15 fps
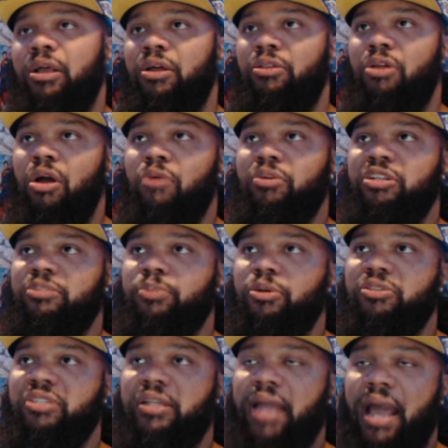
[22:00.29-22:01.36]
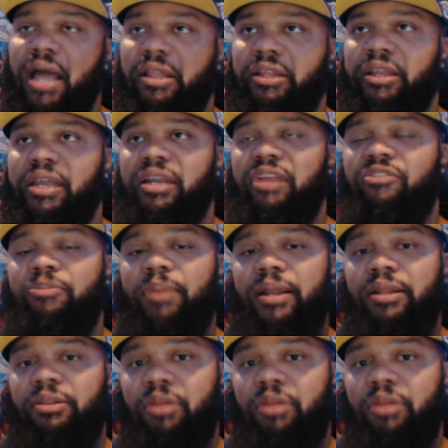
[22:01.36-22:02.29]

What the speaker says: along with his personality, and everybody